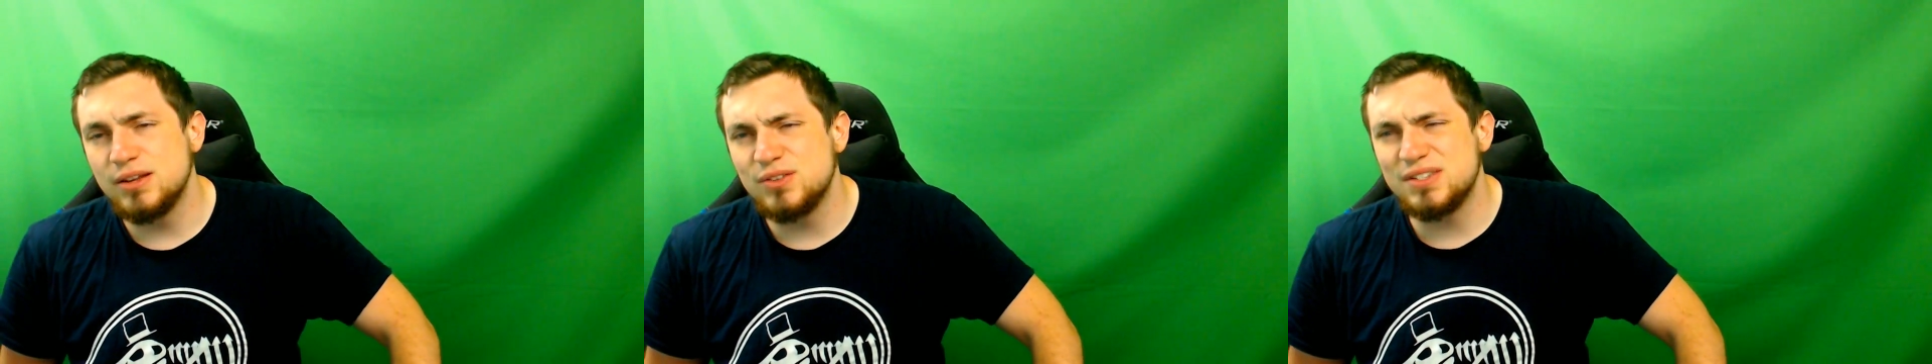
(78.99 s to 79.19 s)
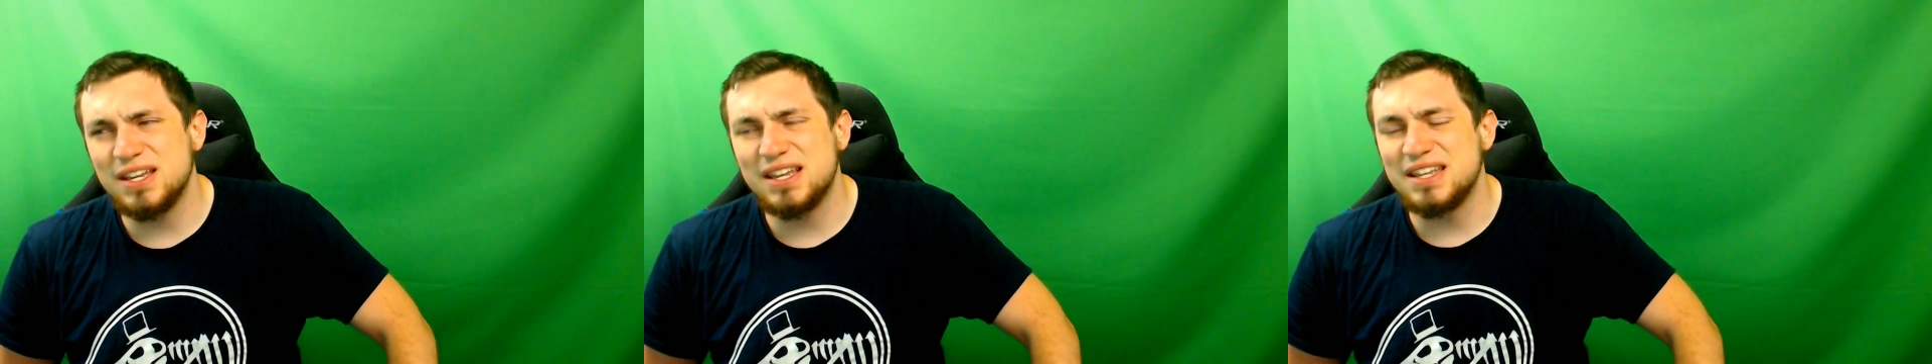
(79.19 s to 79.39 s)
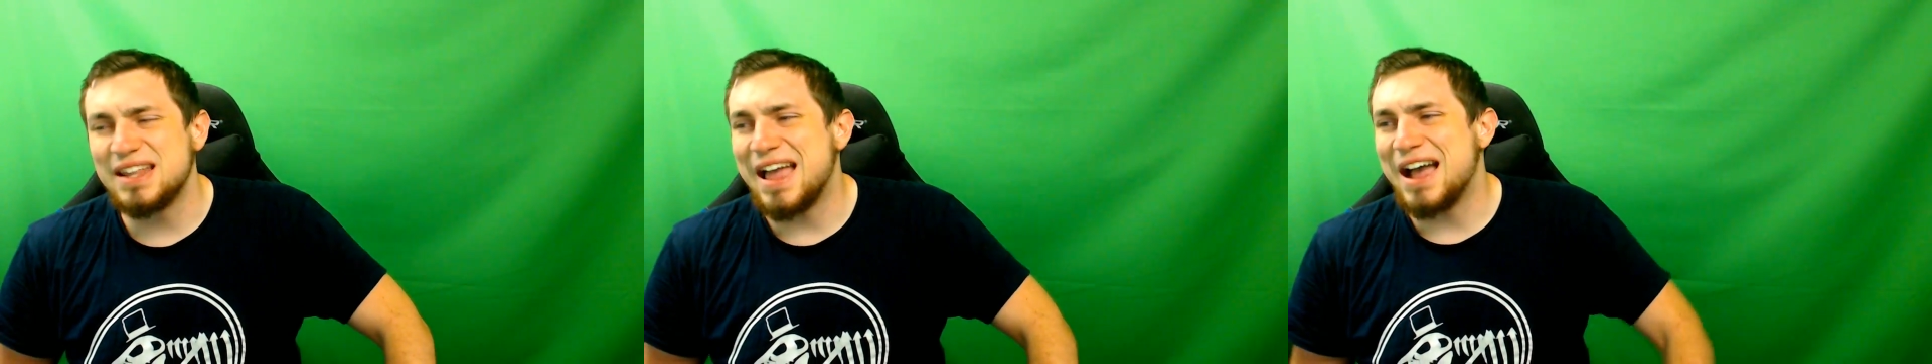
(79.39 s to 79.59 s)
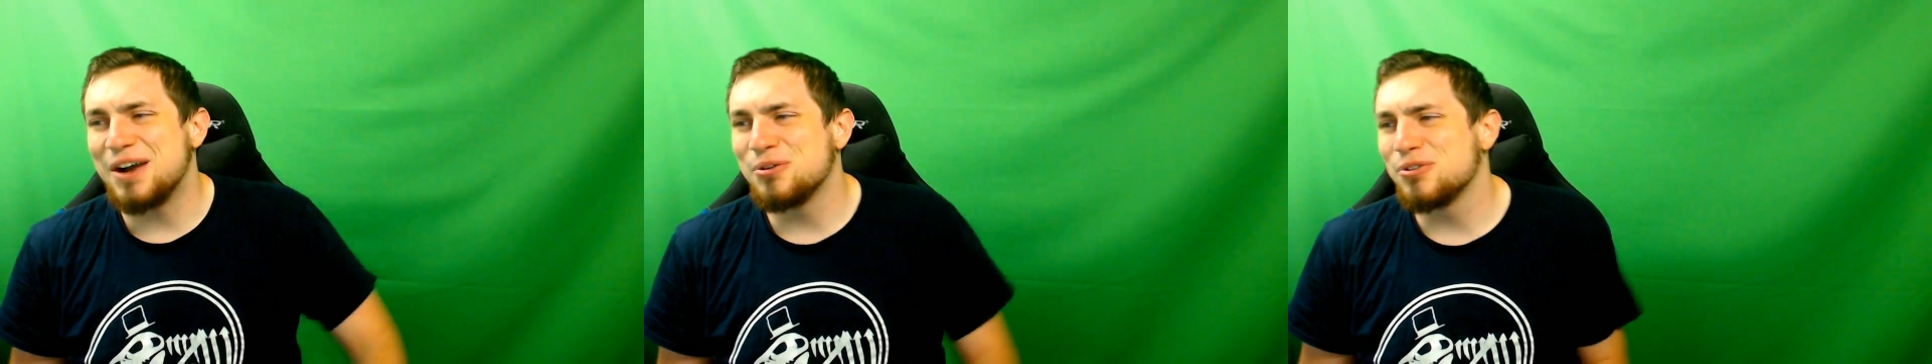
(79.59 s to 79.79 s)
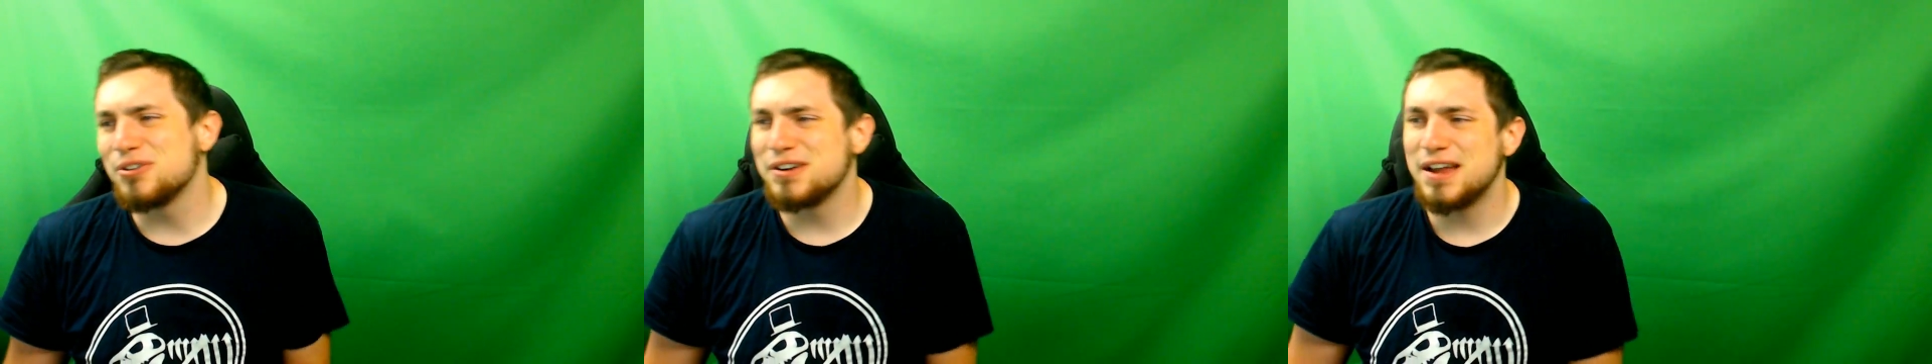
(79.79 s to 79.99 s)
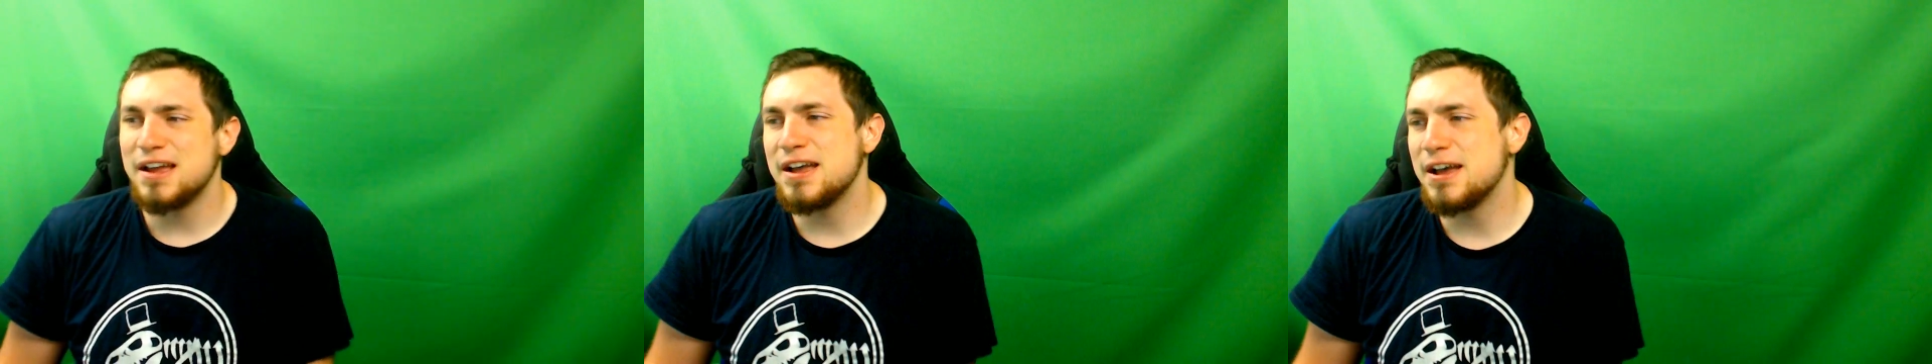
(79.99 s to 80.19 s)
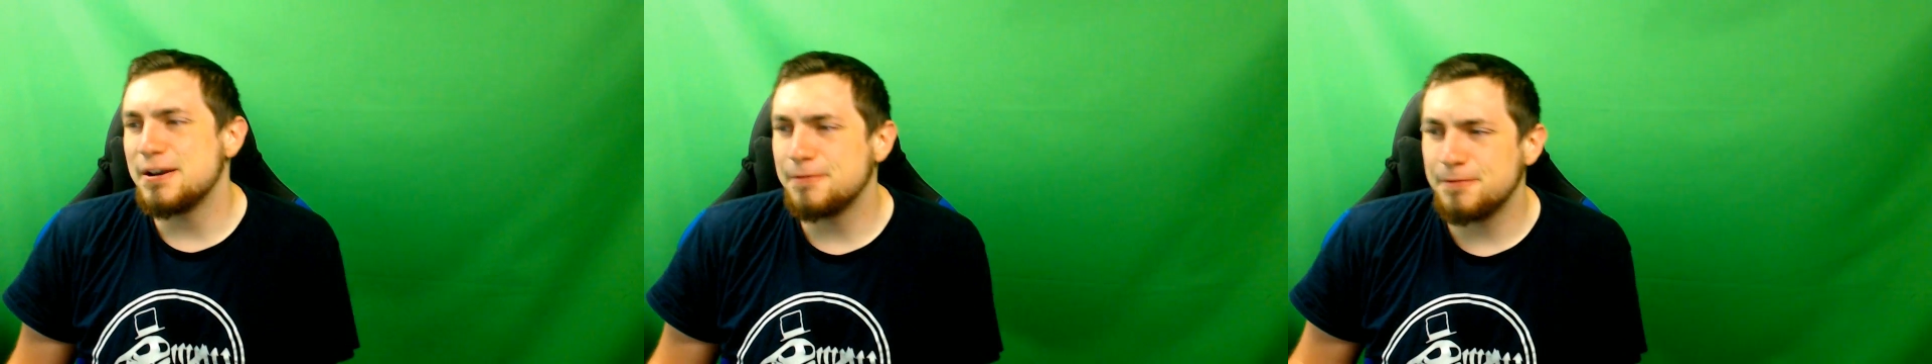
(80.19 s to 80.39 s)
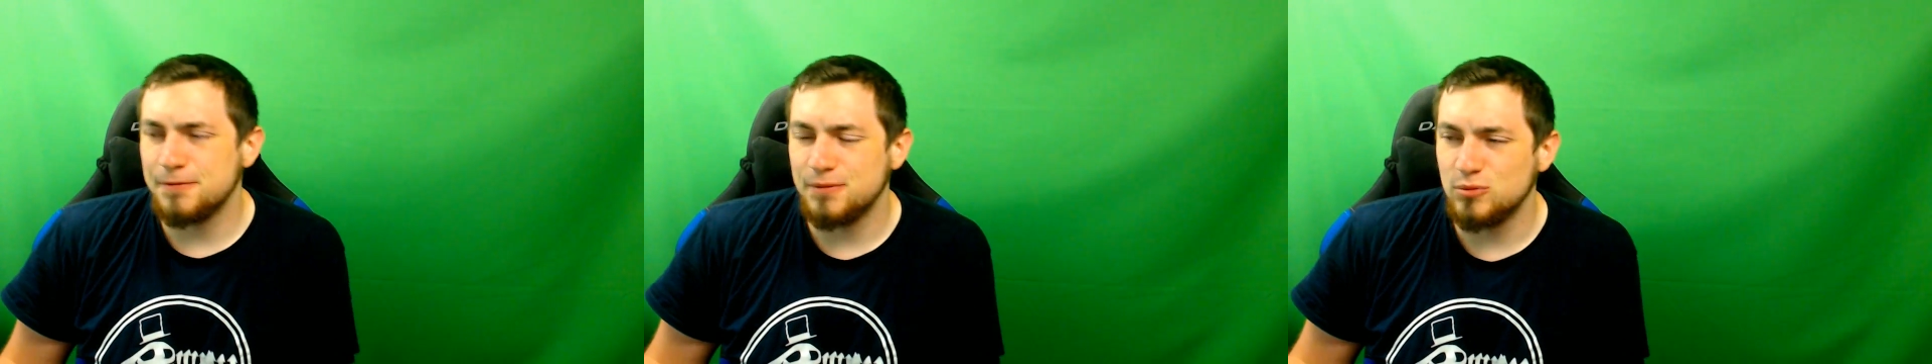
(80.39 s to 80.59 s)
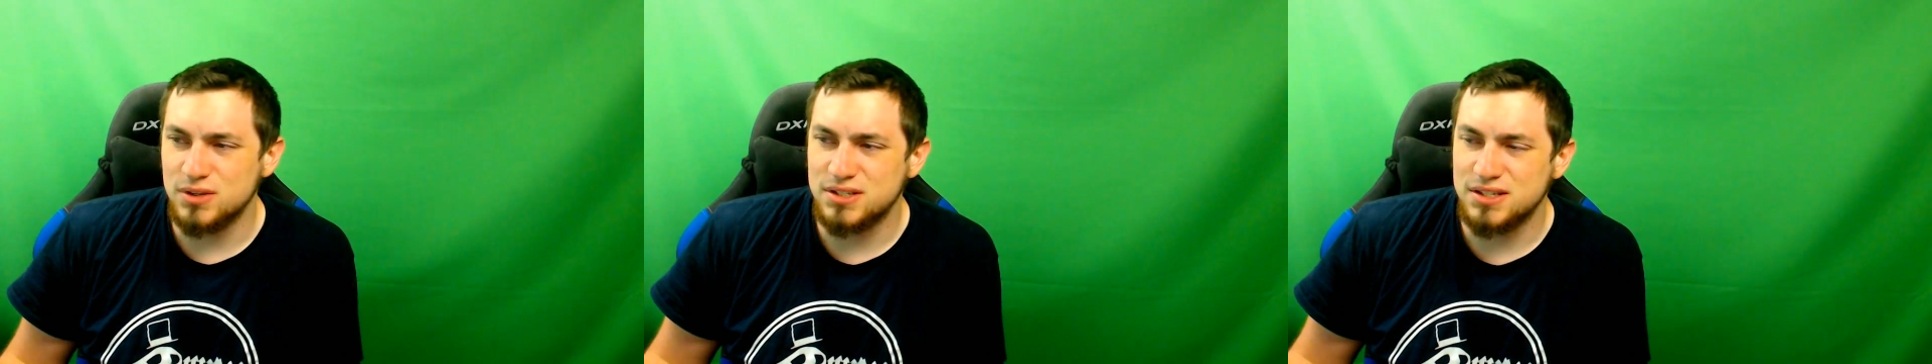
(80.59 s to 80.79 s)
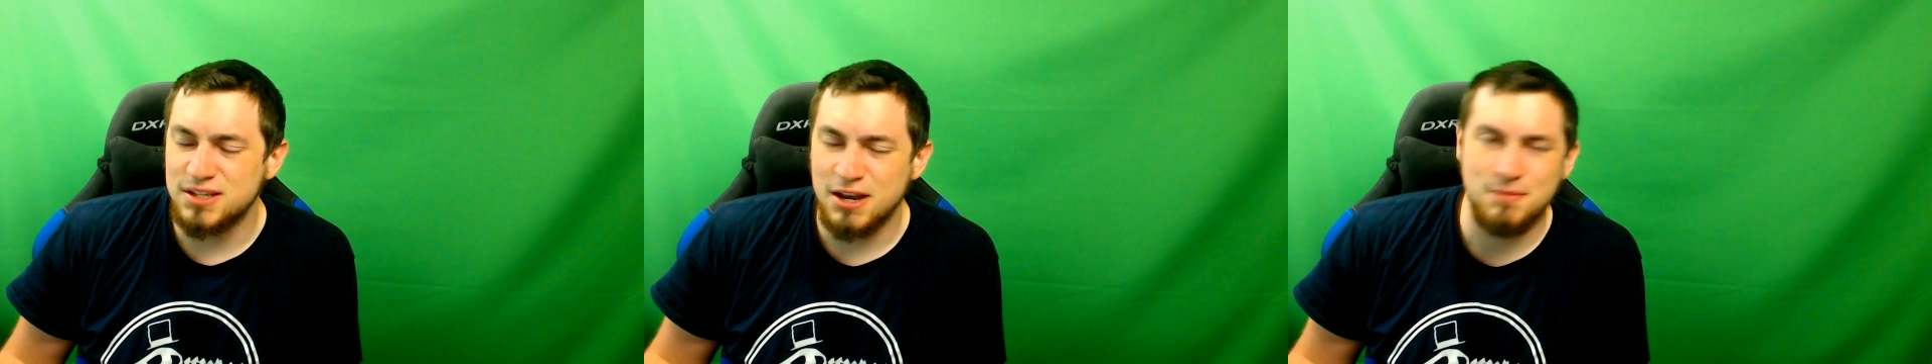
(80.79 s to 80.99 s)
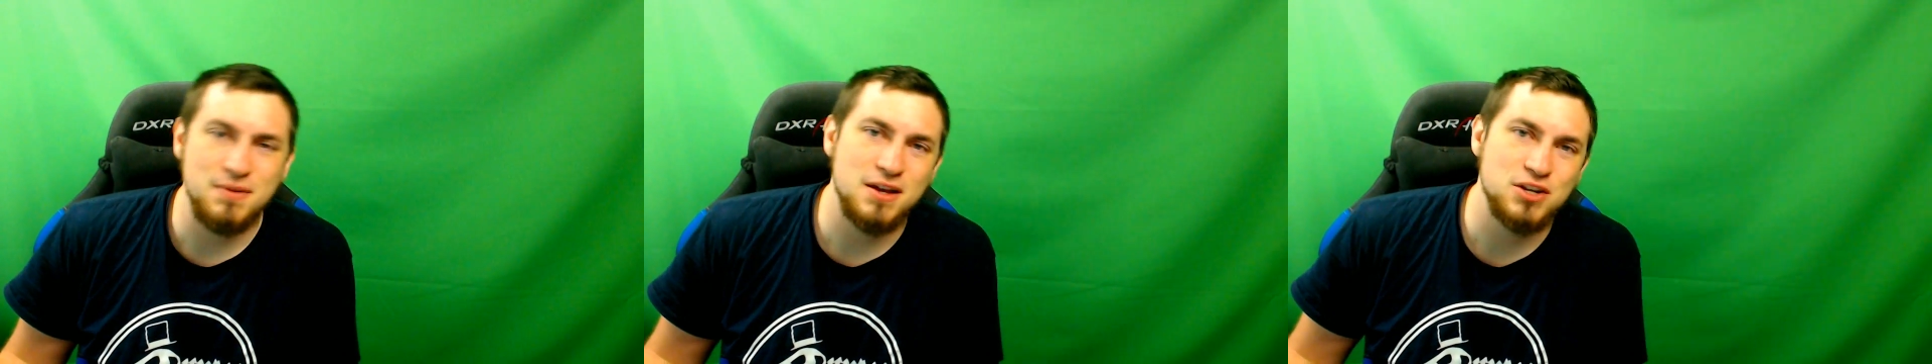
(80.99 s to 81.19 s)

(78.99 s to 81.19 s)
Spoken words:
It was like an hour and a half was the time